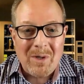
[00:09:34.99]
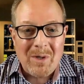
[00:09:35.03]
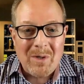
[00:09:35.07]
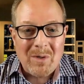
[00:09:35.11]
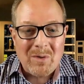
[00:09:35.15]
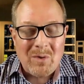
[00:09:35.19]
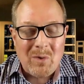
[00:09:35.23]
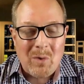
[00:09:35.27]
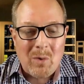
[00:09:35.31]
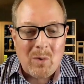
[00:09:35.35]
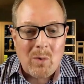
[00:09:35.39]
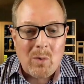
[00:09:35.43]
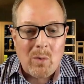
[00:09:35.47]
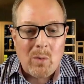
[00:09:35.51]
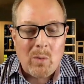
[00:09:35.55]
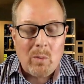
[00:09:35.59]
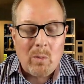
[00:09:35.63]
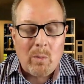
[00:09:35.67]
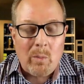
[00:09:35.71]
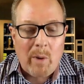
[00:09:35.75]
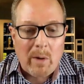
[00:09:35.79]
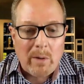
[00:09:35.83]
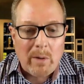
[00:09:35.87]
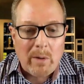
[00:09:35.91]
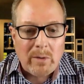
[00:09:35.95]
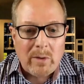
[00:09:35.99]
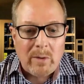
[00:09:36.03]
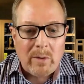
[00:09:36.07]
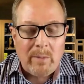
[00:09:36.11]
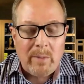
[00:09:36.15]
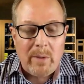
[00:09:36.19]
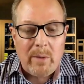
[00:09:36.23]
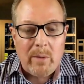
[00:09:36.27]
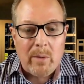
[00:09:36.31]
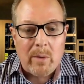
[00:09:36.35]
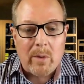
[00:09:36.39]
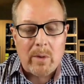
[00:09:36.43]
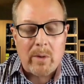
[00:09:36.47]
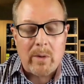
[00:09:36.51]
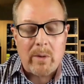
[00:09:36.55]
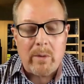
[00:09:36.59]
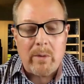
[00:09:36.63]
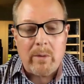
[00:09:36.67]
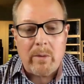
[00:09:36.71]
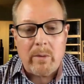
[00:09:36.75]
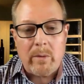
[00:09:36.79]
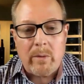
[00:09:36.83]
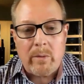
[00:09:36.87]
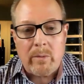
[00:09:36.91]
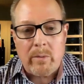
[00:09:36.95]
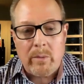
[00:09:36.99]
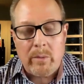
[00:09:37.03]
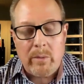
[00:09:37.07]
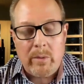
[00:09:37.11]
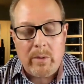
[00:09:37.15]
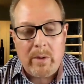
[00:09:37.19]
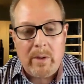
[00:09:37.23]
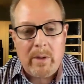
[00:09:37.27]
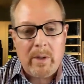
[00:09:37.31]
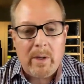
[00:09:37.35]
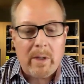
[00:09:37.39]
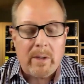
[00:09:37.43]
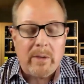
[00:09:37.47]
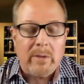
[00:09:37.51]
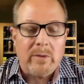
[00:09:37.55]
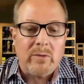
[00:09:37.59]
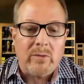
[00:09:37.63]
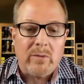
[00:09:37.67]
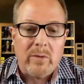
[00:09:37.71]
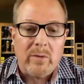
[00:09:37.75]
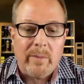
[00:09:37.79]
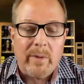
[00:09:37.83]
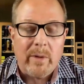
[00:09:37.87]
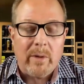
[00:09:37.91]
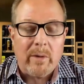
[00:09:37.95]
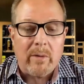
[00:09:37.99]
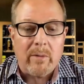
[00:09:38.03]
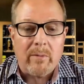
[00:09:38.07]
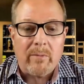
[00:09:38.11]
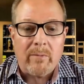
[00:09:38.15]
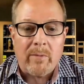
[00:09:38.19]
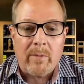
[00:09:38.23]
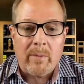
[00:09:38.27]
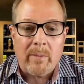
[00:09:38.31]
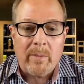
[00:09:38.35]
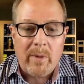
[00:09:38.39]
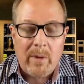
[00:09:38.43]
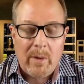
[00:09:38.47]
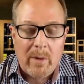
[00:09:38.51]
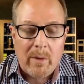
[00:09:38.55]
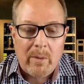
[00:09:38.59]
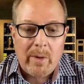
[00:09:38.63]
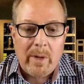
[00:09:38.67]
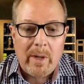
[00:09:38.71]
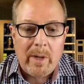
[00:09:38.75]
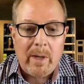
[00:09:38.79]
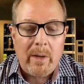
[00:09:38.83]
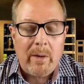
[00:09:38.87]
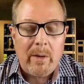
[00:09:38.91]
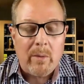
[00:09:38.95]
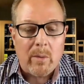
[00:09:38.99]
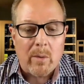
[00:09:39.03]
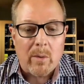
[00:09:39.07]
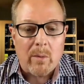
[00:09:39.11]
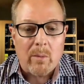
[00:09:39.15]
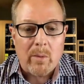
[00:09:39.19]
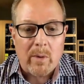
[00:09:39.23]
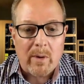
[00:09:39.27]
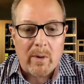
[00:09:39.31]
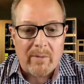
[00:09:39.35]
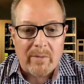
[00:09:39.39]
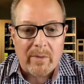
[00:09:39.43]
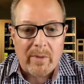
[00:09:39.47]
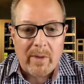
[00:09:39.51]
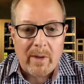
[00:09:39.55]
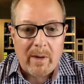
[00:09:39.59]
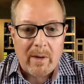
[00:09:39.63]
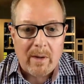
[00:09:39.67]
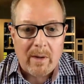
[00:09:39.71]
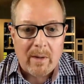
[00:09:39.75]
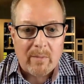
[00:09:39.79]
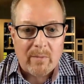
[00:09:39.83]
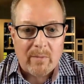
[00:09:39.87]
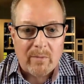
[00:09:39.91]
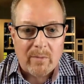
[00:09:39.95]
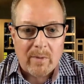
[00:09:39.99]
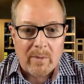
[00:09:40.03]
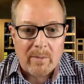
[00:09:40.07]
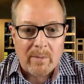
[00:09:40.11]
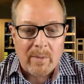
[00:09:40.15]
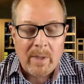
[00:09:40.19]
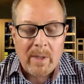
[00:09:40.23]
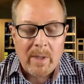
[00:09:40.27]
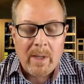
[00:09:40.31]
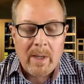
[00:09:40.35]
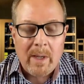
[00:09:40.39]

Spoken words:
So parts can be ordered through the distributor from the OE or wherever they come from,